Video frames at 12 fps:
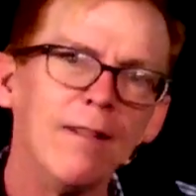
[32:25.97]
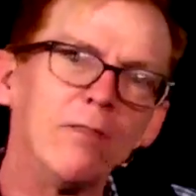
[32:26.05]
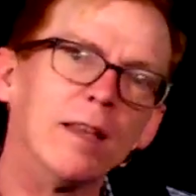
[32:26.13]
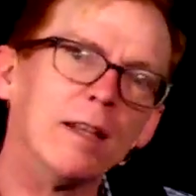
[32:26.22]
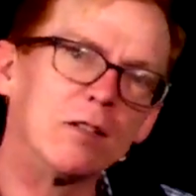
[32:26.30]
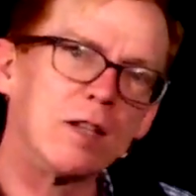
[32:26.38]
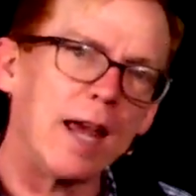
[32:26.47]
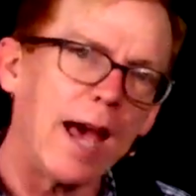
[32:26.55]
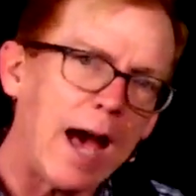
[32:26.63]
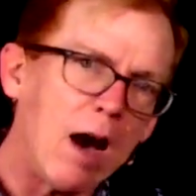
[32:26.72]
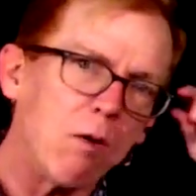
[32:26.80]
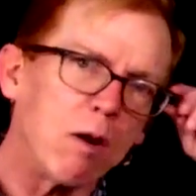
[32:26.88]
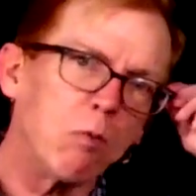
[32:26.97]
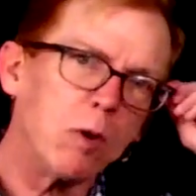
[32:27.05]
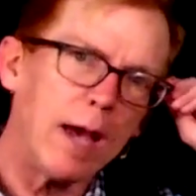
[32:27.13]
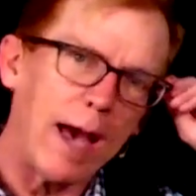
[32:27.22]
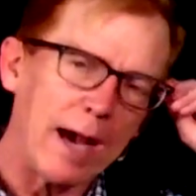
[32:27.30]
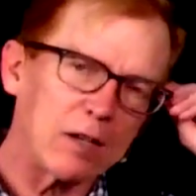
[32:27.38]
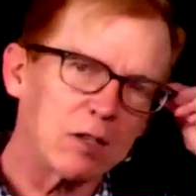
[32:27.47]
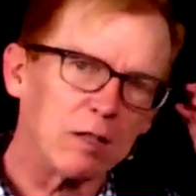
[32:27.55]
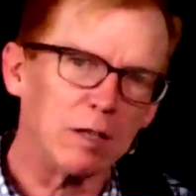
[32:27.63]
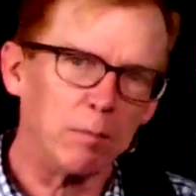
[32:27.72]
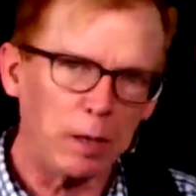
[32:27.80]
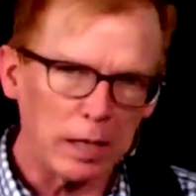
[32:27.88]
than to say, how are we
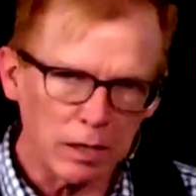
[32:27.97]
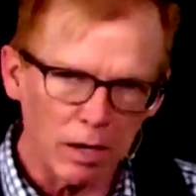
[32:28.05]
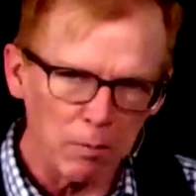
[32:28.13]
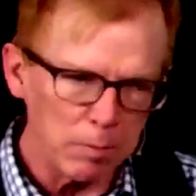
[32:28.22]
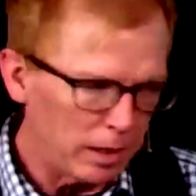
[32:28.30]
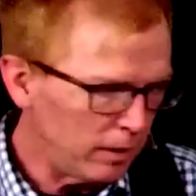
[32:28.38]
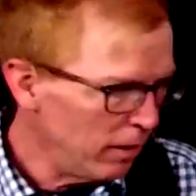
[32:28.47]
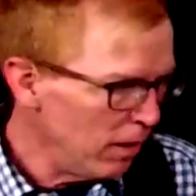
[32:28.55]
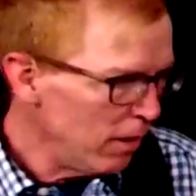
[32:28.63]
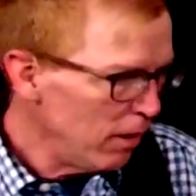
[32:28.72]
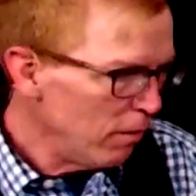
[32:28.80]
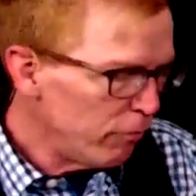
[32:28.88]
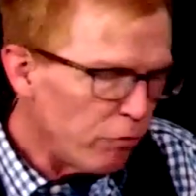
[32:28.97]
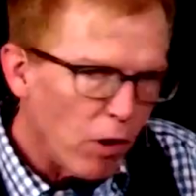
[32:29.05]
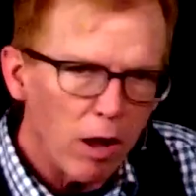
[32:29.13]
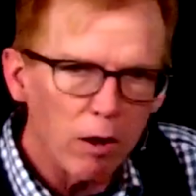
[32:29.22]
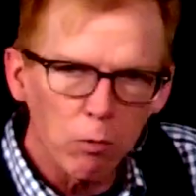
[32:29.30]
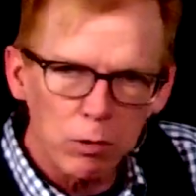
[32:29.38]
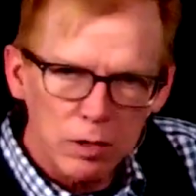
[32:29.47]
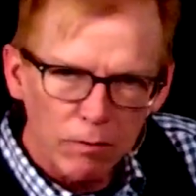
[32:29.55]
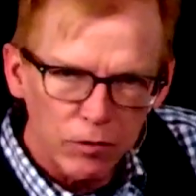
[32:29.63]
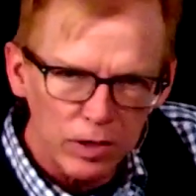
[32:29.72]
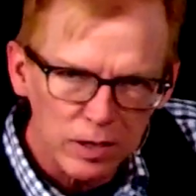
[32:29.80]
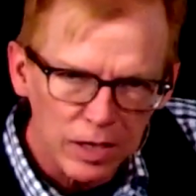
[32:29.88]
actually becoming followers of
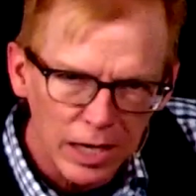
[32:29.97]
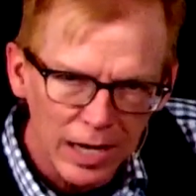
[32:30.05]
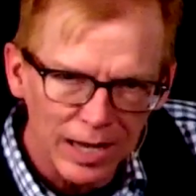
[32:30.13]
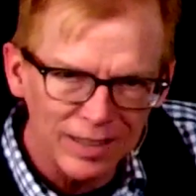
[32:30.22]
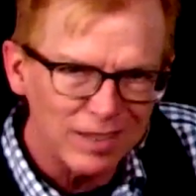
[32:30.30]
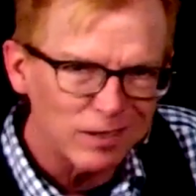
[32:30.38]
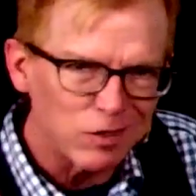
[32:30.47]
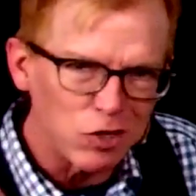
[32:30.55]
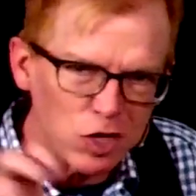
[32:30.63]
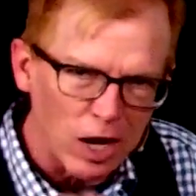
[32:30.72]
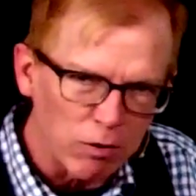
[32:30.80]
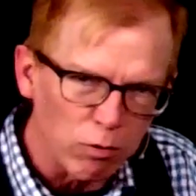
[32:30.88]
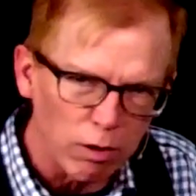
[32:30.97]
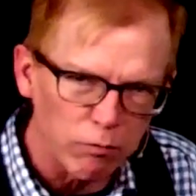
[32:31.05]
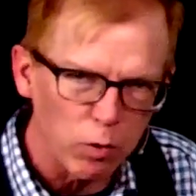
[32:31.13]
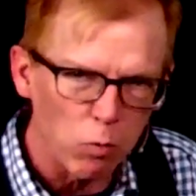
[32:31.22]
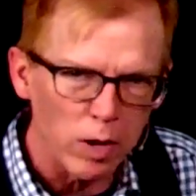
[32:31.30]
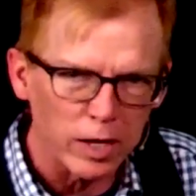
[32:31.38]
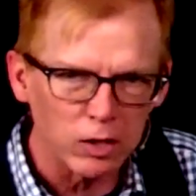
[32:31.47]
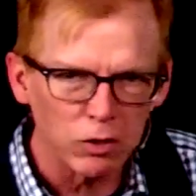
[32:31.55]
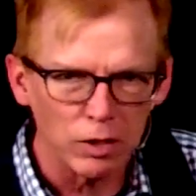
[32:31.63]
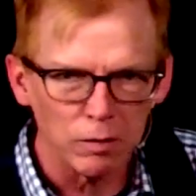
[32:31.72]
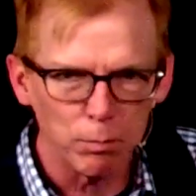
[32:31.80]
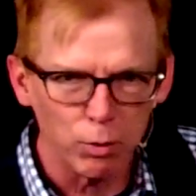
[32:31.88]
this King, this general, if you want to
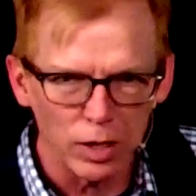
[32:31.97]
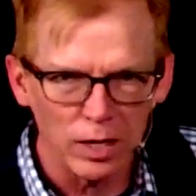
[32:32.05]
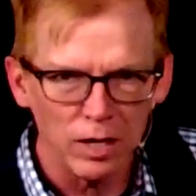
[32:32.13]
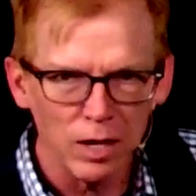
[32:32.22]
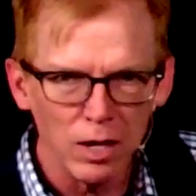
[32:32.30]
put it,